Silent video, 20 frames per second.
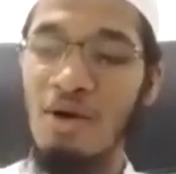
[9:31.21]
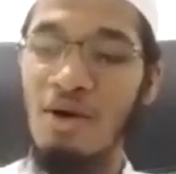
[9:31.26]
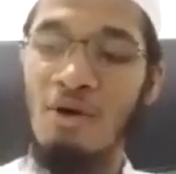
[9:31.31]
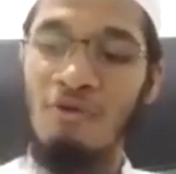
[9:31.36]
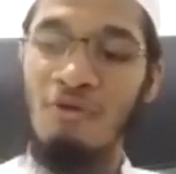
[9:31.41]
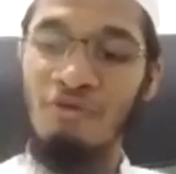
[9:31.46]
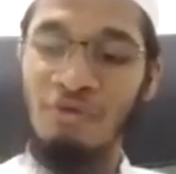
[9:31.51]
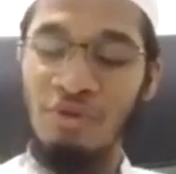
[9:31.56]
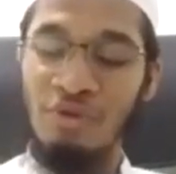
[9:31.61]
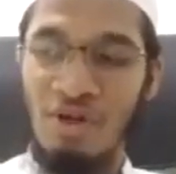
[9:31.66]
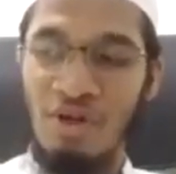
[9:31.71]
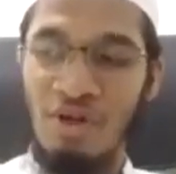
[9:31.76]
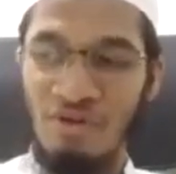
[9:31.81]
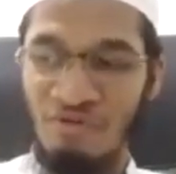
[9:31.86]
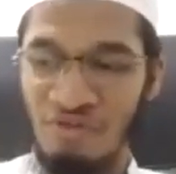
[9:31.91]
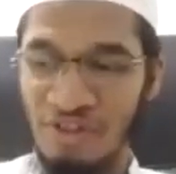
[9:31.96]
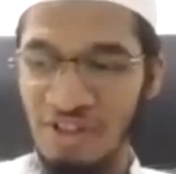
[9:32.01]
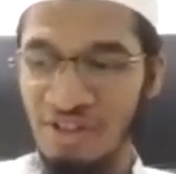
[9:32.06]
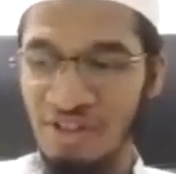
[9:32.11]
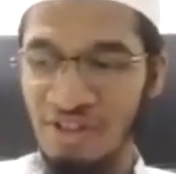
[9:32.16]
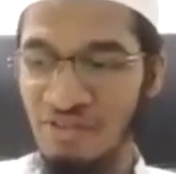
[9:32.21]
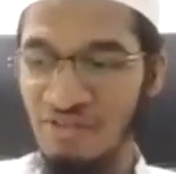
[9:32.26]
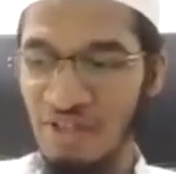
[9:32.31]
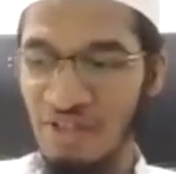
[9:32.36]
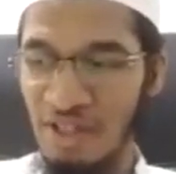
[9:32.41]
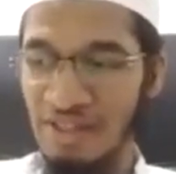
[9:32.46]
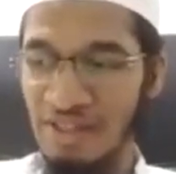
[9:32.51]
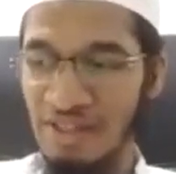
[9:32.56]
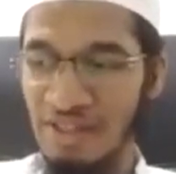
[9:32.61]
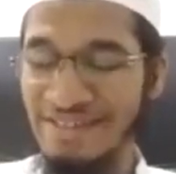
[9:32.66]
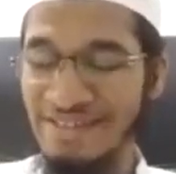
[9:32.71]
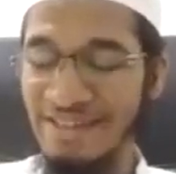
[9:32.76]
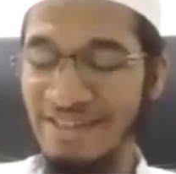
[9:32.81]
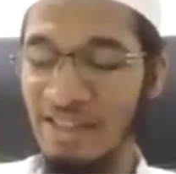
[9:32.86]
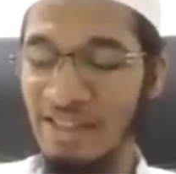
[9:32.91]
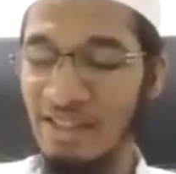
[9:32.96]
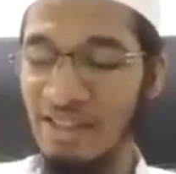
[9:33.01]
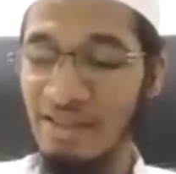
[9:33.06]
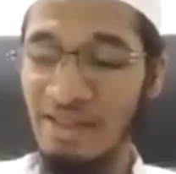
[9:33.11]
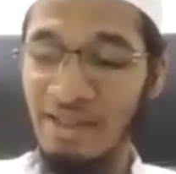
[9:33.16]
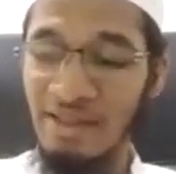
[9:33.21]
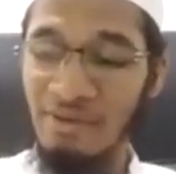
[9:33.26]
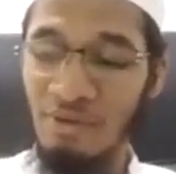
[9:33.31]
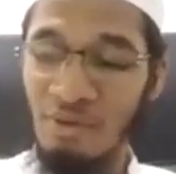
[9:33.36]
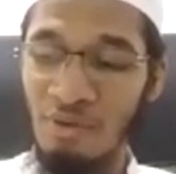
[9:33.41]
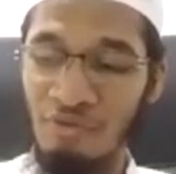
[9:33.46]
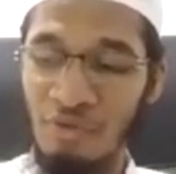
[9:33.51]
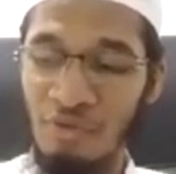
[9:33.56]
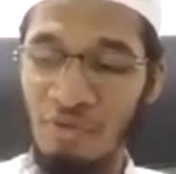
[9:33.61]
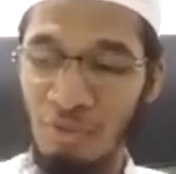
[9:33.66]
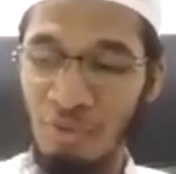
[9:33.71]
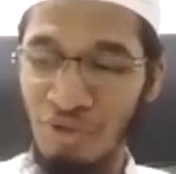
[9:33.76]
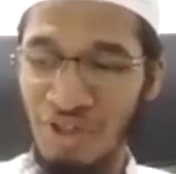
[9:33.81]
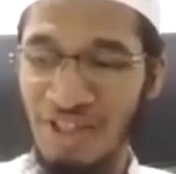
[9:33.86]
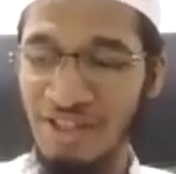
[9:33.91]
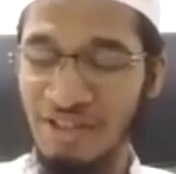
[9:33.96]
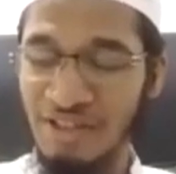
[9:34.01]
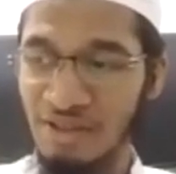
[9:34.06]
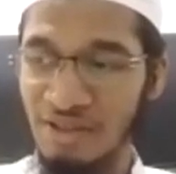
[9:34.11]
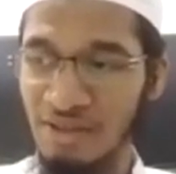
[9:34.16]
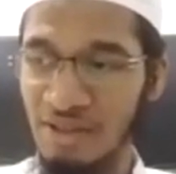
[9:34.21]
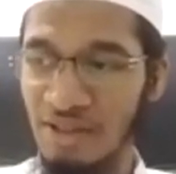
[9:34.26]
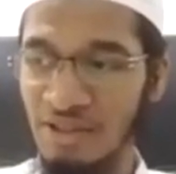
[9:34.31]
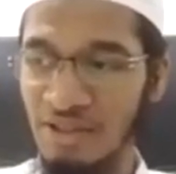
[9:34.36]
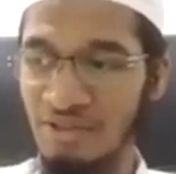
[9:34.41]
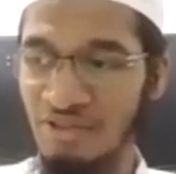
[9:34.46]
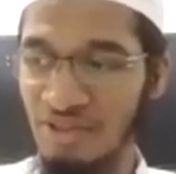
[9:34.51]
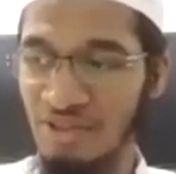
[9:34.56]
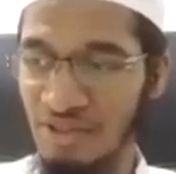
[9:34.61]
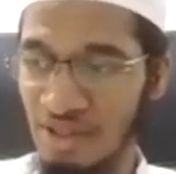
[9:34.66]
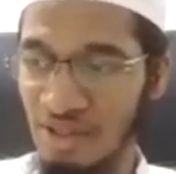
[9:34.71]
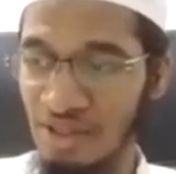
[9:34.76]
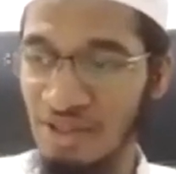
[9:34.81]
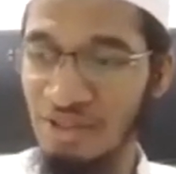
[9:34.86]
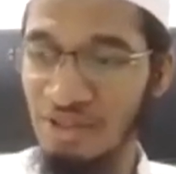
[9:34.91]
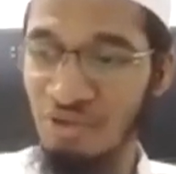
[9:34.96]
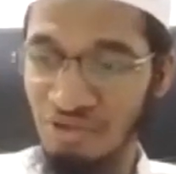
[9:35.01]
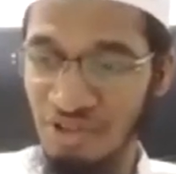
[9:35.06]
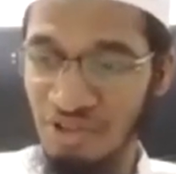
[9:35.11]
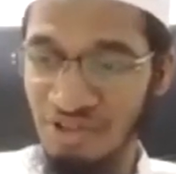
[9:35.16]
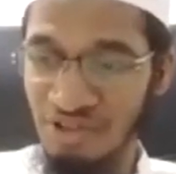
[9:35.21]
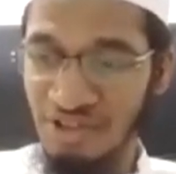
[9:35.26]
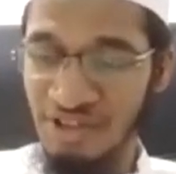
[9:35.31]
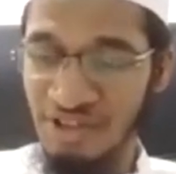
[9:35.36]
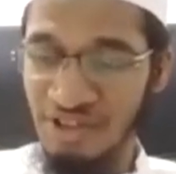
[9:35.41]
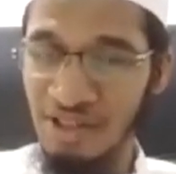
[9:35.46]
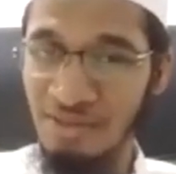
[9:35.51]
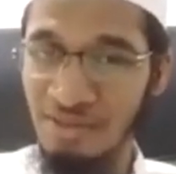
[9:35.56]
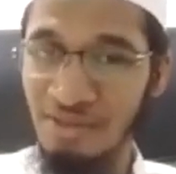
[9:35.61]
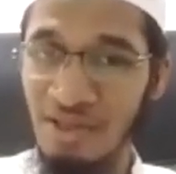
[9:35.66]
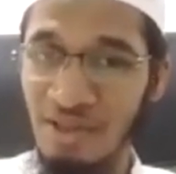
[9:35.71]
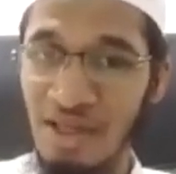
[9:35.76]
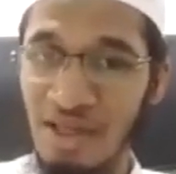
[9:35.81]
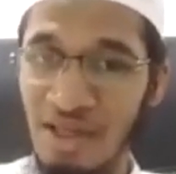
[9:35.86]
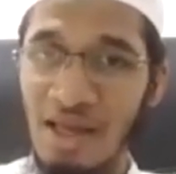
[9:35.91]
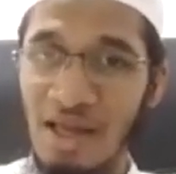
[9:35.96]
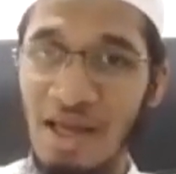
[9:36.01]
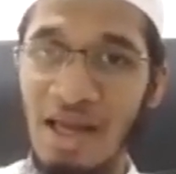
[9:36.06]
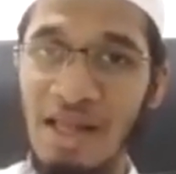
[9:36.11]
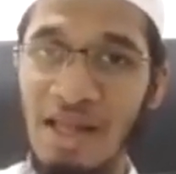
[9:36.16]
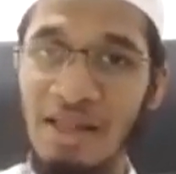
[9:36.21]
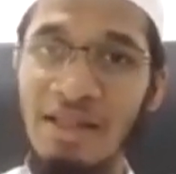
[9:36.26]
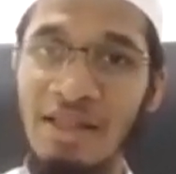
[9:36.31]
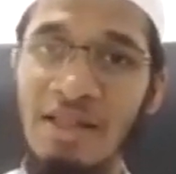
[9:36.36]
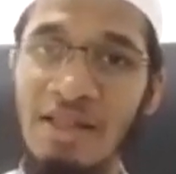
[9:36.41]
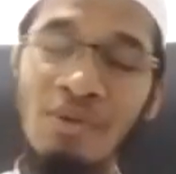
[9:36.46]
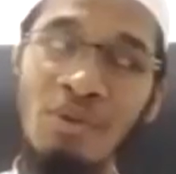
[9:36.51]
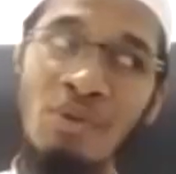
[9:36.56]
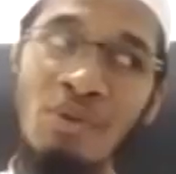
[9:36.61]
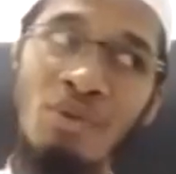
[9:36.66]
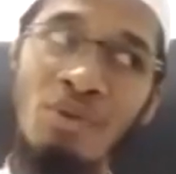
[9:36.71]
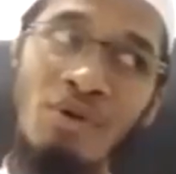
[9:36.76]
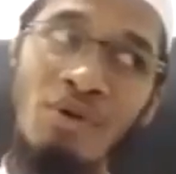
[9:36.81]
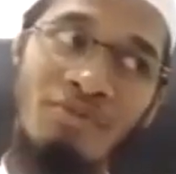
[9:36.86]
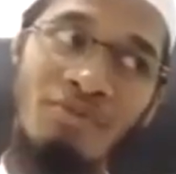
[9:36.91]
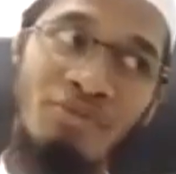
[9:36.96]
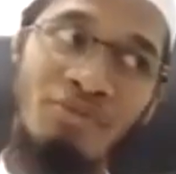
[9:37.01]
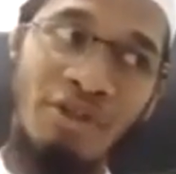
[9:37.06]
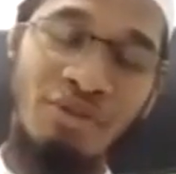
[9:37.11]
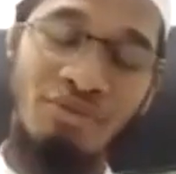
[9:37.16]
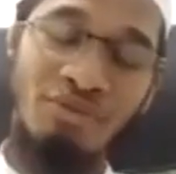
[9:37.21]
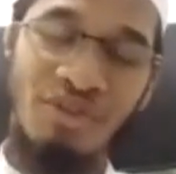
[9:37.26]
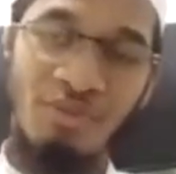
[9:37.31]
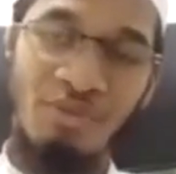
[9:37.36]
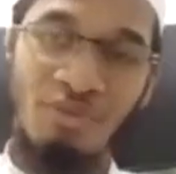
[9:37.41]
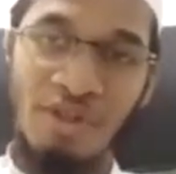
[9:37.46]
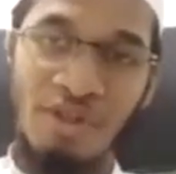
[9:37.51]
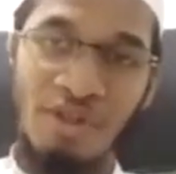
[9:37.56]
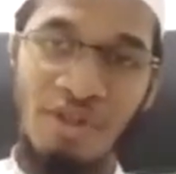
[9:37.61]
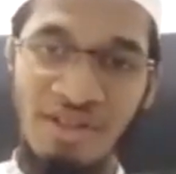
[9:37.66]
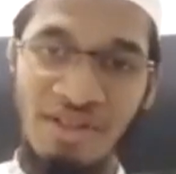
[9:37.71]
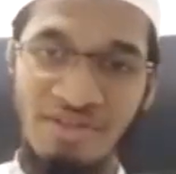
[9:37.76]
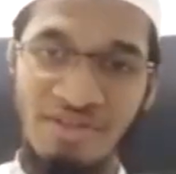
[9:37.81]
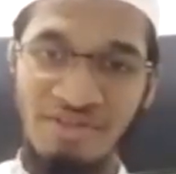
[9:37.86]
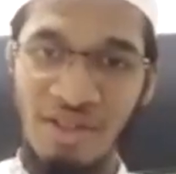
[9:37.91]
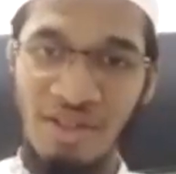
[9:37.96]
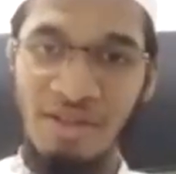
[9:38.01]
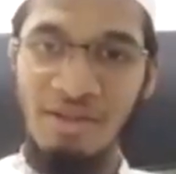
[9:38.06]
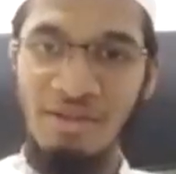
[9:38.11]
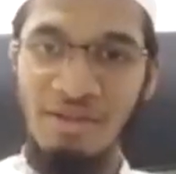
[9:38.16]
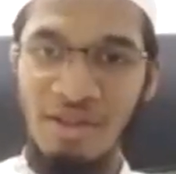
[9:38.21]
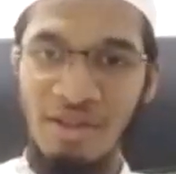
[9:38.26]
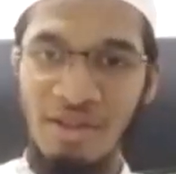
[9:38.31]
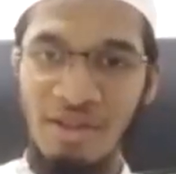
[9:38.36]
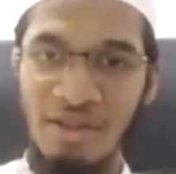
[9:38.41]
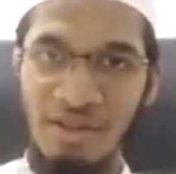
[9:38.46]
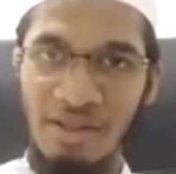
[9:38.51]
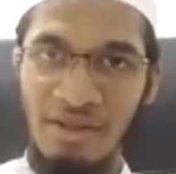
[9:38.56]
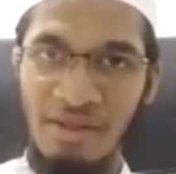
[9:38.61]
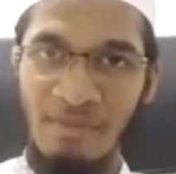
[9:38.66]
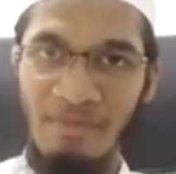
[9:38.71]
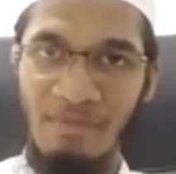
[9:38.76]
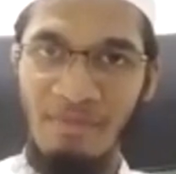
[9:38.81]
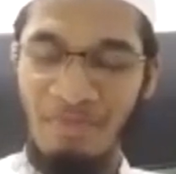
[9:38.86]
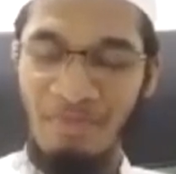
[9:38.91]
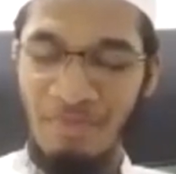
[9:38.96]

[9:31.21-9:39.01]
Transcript: of your affairs, and he's taking care of your protection, he's your sustainer, and then you go and pray to someone else other than Allah?